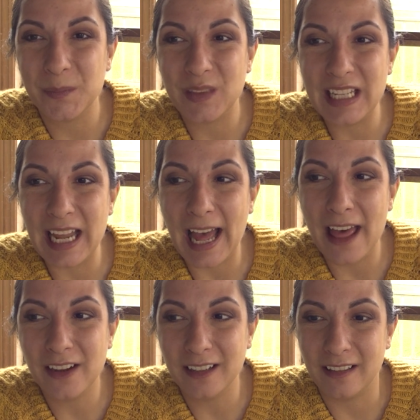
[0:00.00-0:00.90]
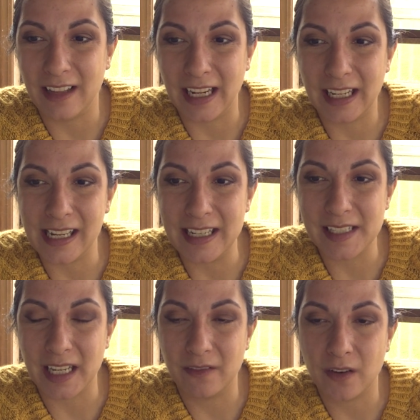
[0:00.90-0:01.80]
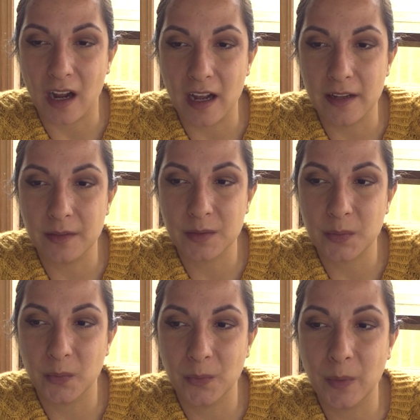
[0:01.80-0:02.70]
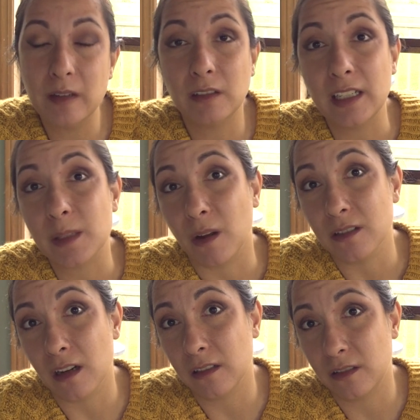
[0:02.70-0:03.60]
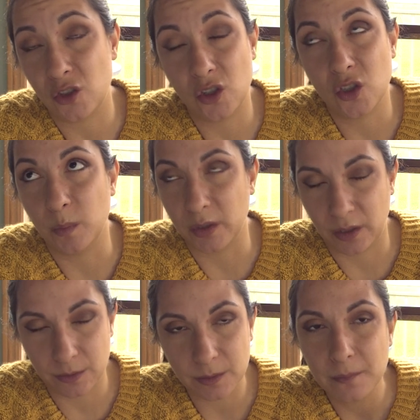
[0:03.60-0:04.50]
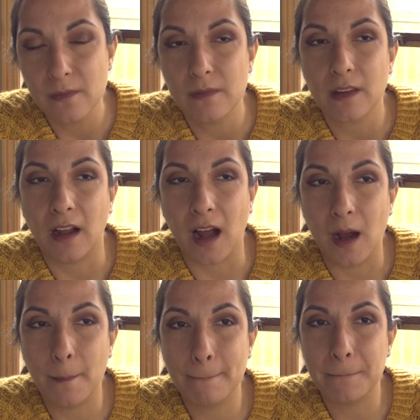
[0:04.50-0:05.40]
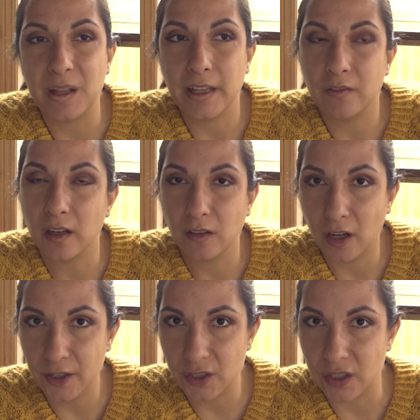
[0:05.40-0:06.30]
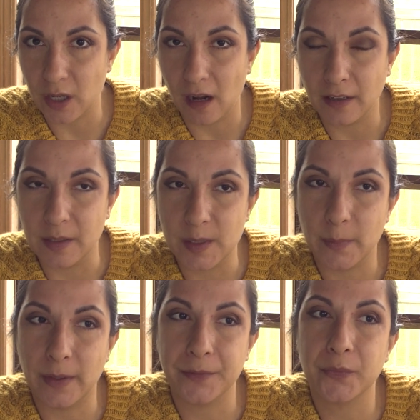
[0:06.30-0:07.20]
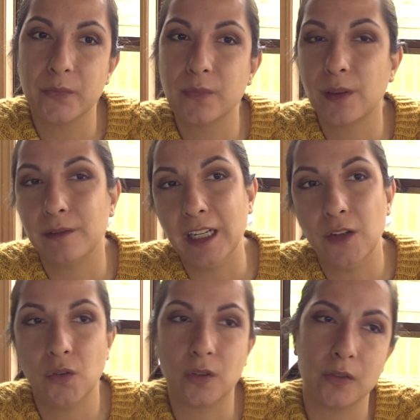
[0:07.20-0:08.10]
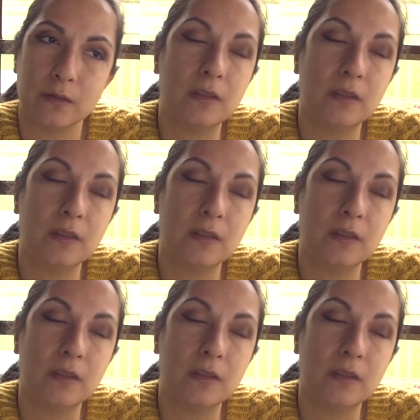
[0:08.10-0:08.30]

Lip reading: The other thing is they've got one really small dog, she's super cute. But they've got a larger dog who's about 3 years